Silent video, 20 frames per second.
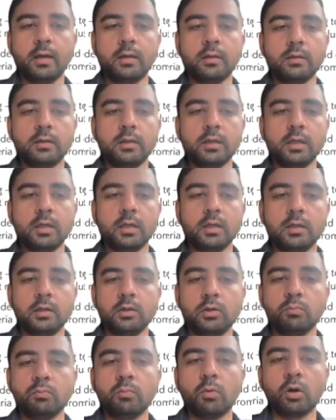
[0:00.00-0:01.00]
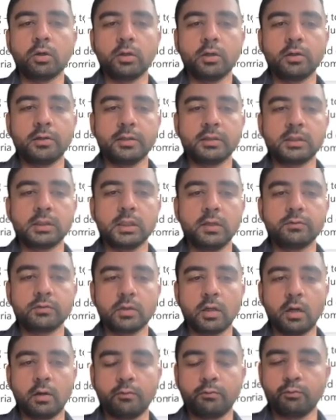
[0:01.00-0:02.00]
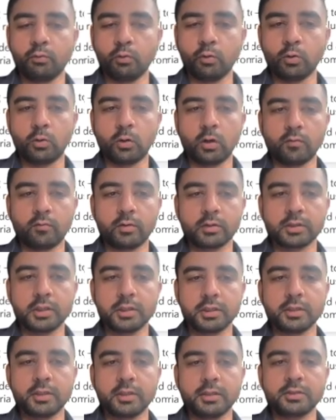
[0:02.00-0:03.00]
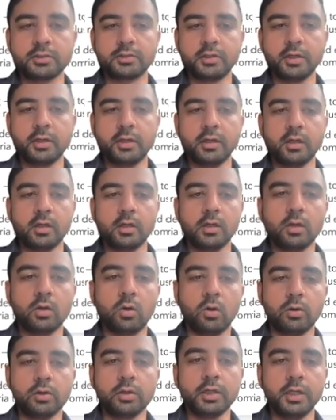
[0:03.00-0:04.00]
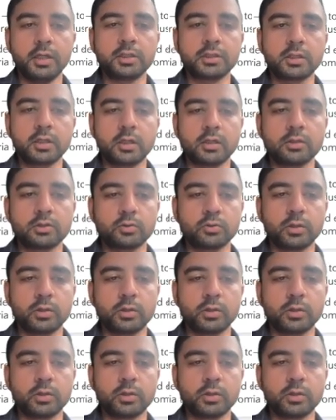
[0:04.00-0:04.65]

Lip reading: the model receives a full conversation history on each turn, so